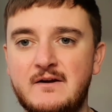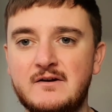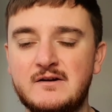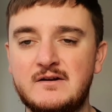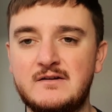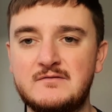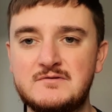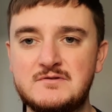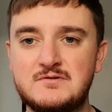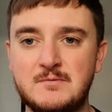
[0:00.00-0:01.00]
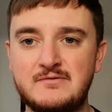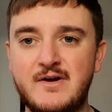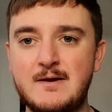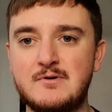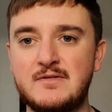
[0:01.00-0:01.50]
there, to be
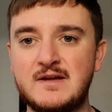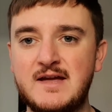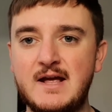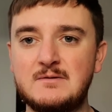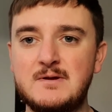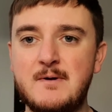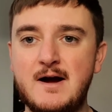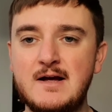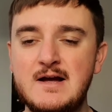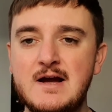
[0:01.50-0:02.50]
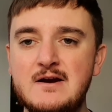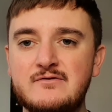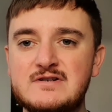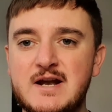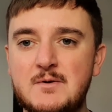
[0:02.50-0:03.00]
fair. But I think Keg will be back
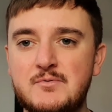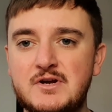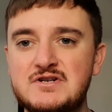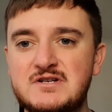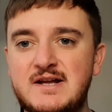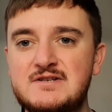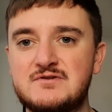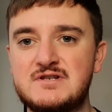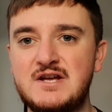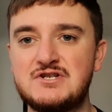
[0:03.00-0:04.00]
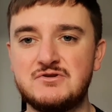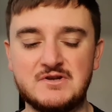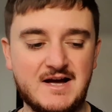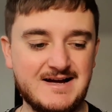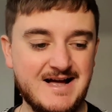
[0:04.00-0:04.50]
for his lineup prediction tonight, so stay tuned
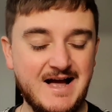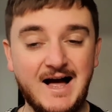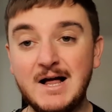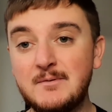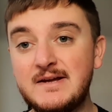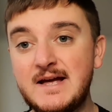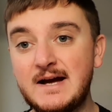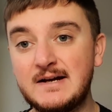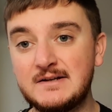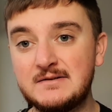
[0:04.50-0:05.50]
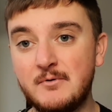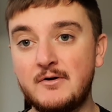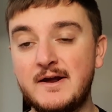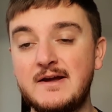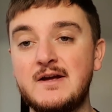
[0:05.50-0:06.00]
to that. I'll be here
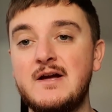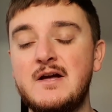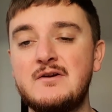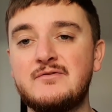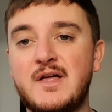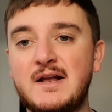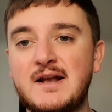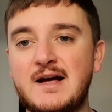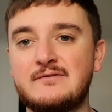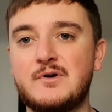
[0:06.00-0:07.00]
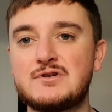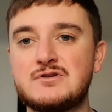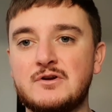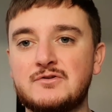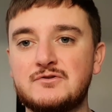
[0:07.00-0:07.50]
tomorrow night for that live watch
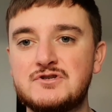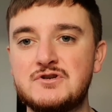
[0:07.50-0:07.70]
along, so